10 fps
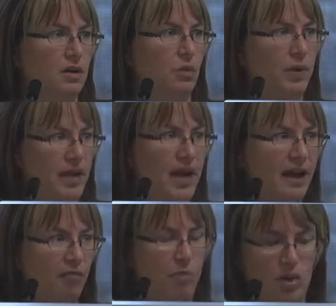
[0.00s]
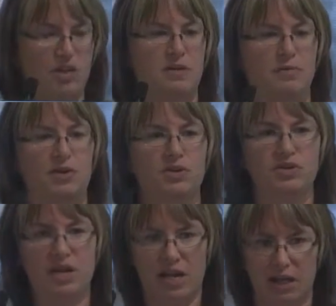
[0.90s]
We have
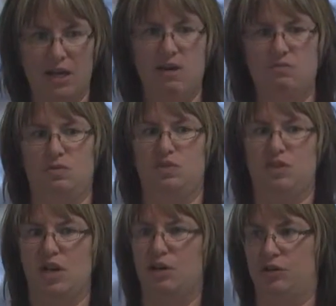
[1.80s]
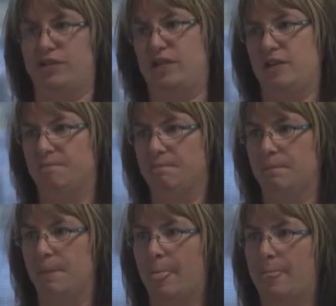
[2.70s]
bookkeepers and accountants on our team.
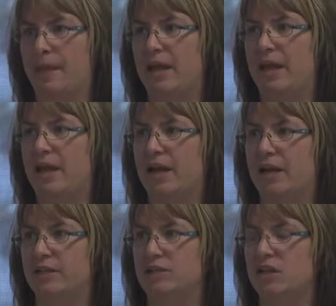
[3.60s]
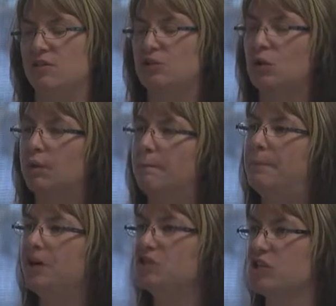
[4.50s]
And if your
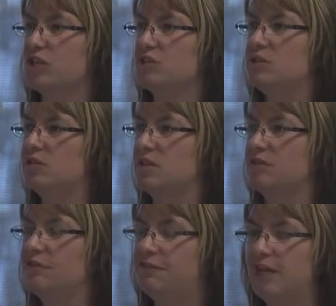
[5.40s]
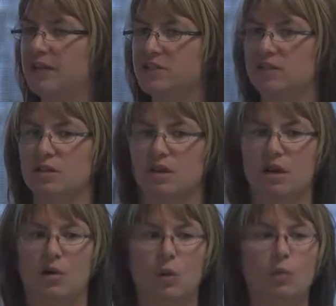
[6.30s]
budget doesn't fit
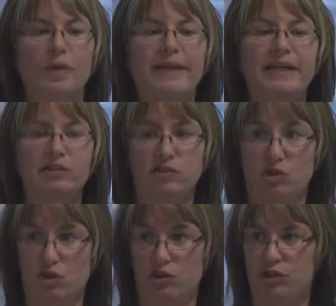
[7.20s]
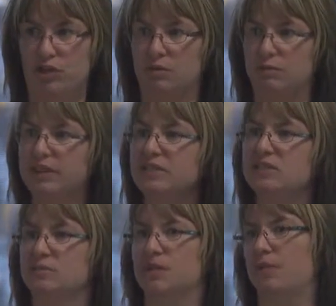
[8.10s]
what we need to charge you to complete
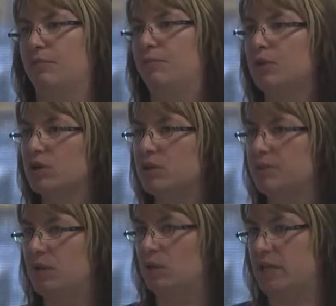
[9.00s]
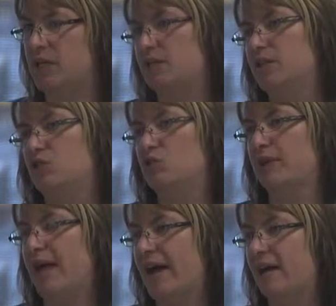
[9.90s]
some type of bookkeeping need that you
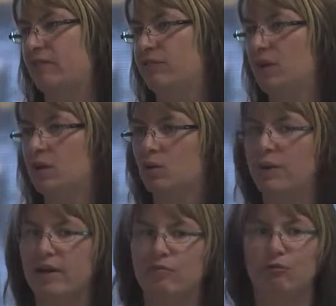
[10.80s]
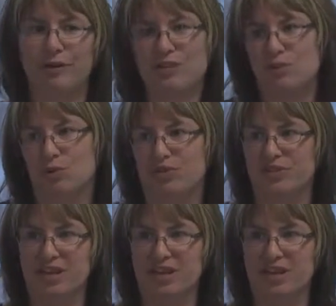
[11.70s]
have, we have resources.